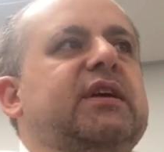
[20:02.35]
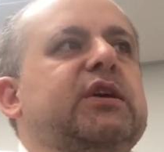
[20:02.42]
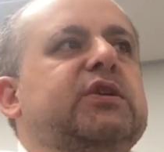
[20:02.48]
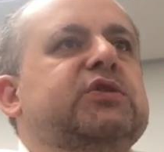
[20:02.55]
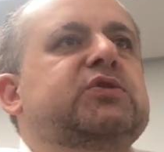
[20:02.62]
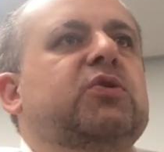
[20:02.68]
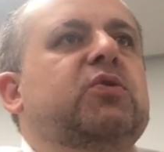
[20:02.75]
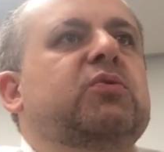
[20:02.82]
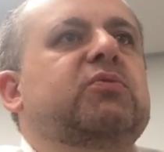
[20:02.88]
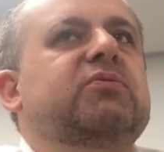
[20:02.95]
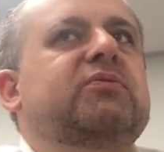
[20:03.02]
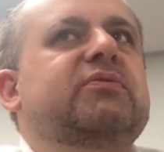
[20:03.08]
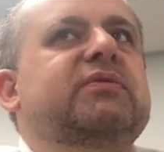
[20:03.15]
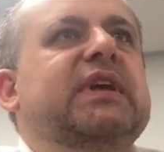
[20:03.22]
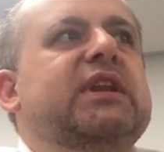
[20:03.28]
So
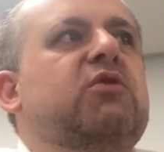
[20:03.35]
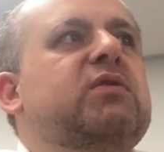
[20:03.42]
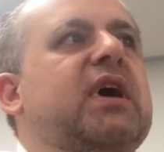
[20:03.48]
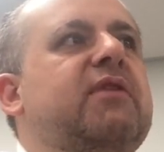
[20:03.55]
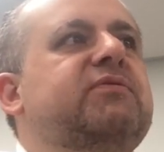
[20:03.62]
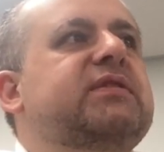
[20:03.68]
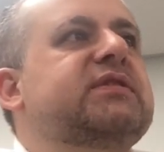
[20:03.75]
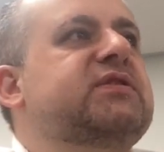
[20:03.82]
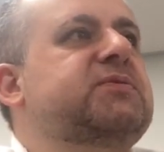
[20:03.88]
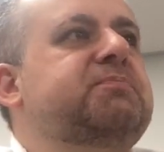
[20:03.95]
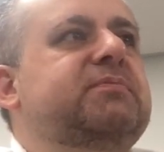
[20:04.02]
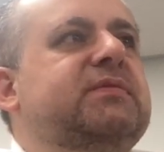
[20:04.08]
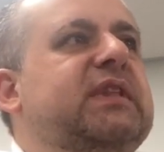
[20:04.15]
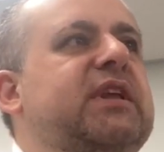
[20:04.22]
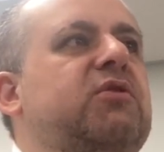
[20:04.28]
they don't have to
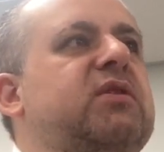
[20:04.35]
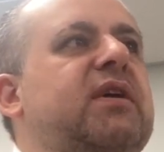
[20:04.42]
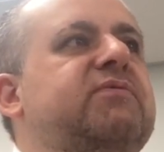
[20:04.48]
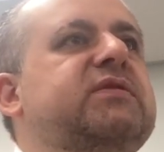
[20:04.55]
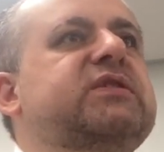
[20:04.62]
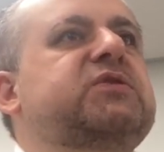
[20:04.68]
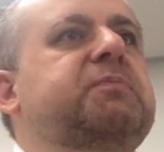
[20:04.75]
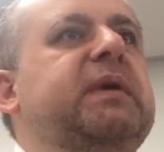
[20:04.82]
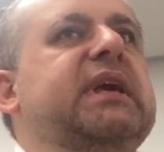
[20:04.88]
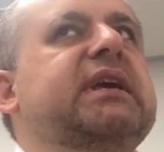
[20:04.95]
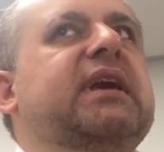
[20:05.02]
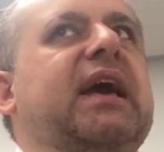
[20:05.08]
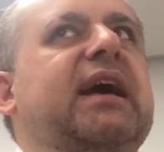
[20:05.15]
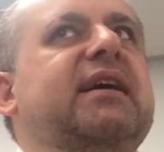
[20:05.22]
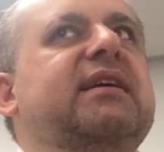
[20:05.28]
they don't have to speak
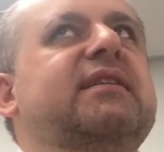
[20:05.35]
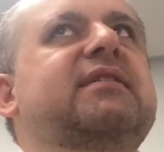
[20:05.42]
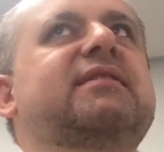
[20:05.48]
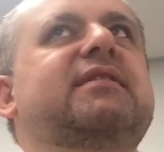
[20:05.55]
at,